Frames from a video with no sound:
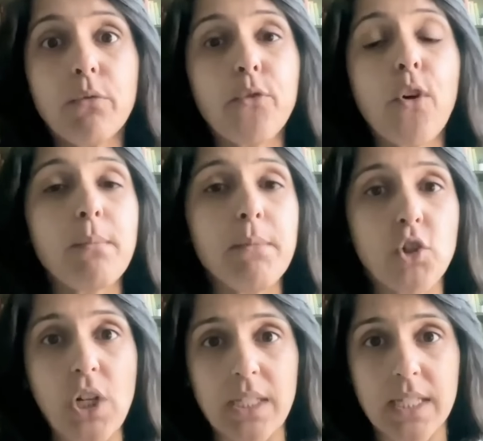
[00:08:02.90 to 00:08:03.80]

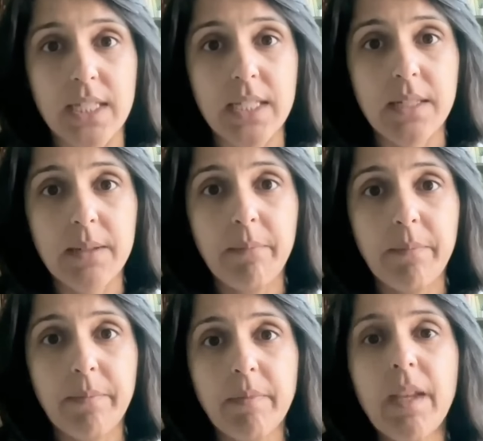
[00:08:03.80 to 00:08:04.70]
formigenes.
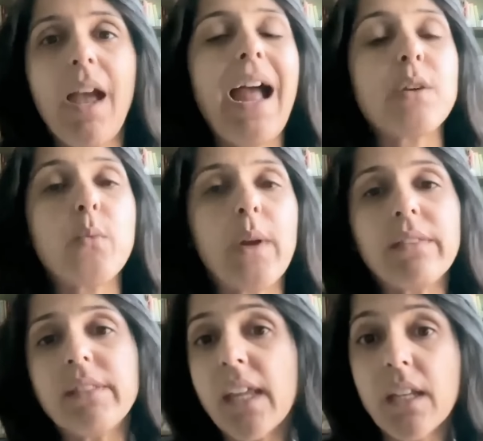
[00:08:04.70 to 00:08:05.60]
And when
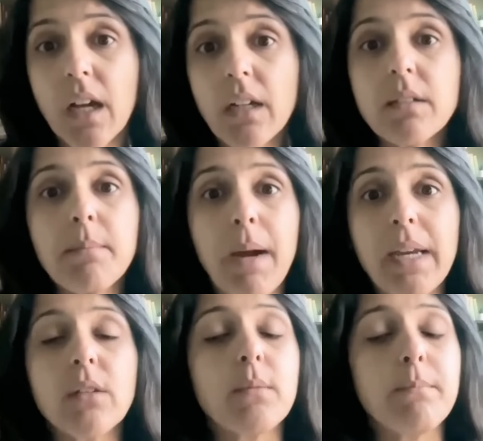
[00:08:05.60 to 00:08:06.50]
the gut
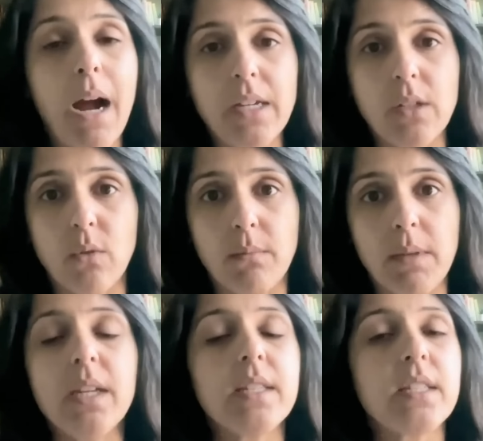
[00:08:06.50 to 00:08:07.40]
microbiome
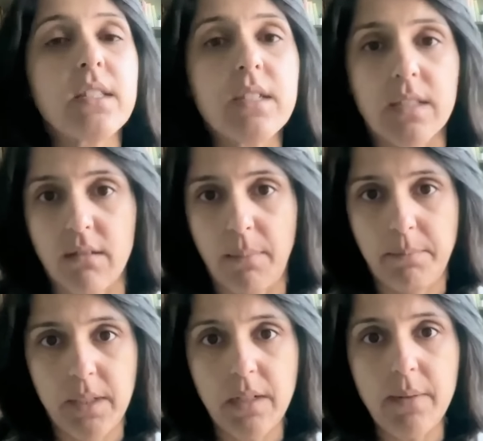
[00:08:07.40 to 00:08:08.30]
is
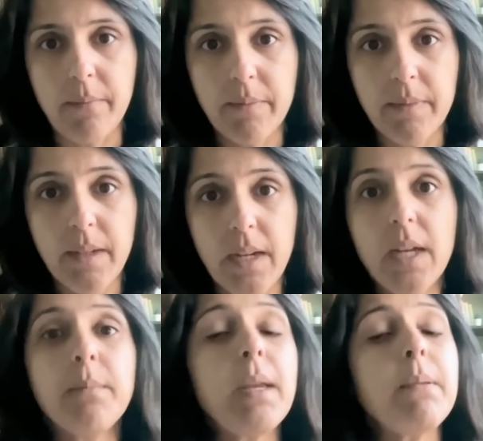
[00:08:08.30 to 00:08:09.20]
disrupted,
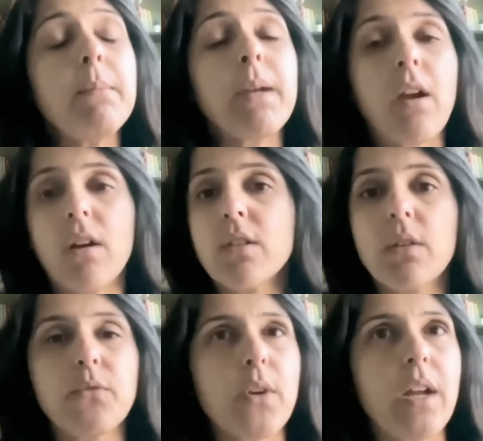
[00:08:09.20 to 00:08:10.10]
maybe because
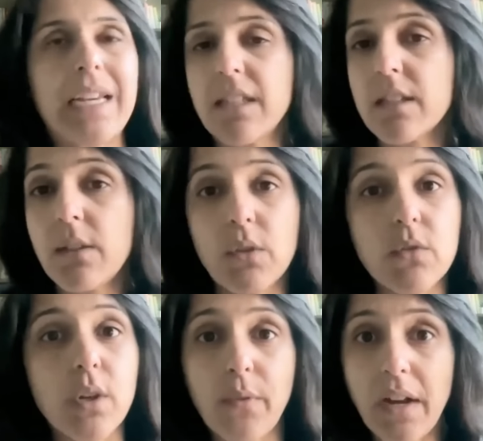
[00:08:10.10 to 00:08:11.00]
of excessive
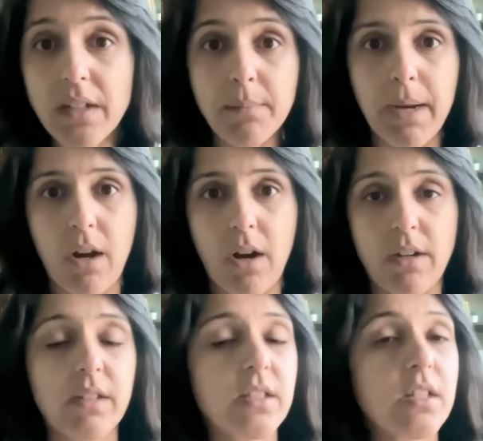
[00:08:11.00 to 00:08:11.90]
use of
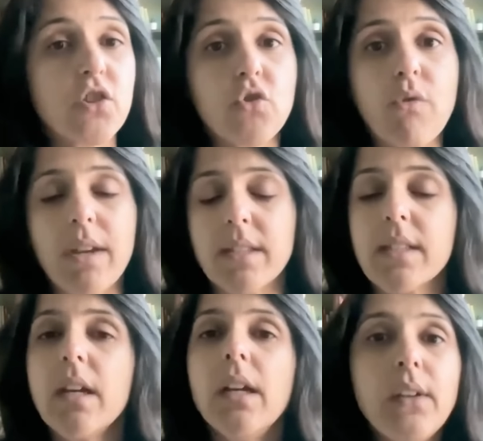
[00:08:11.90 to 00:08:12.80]
antibiotics,
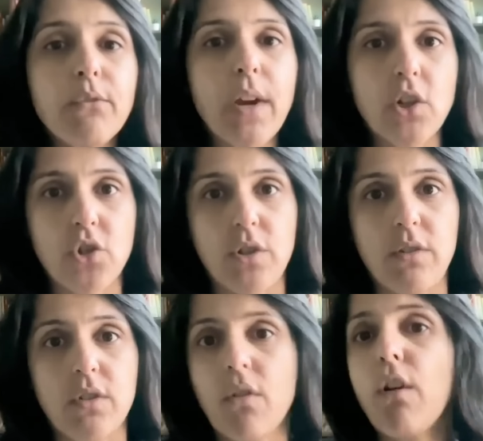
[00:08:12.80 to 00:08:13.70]
stress,
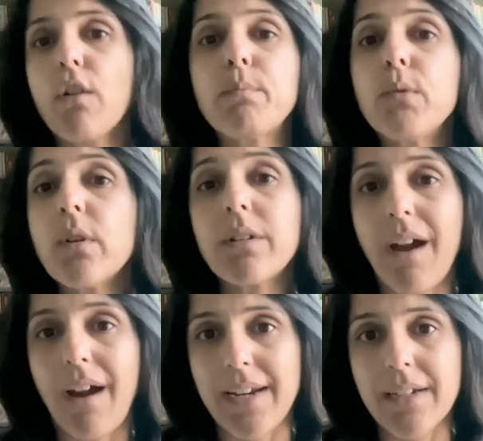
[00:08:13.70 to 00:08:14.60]
infections, or poor
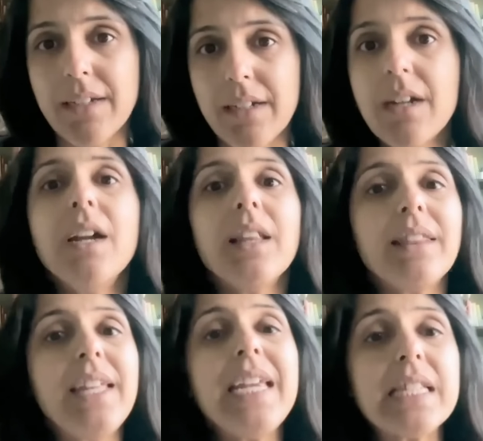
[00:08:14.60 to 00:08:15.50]
diet,
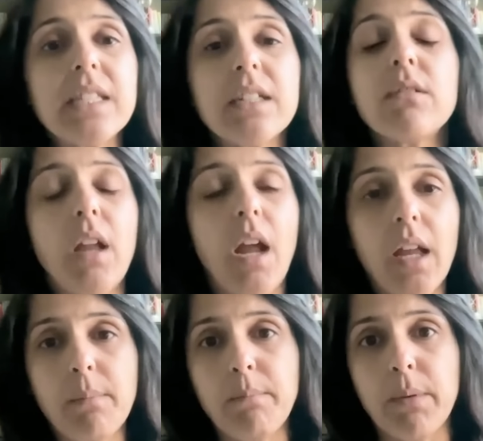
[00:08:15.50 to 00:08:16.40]
these little
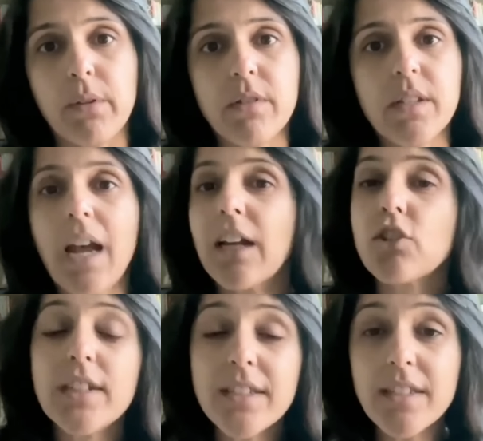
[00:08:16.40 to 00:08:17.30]
helpers
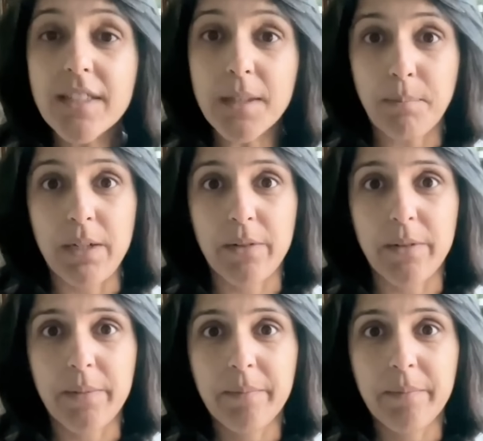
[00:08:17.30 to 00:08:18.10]
actually disappear.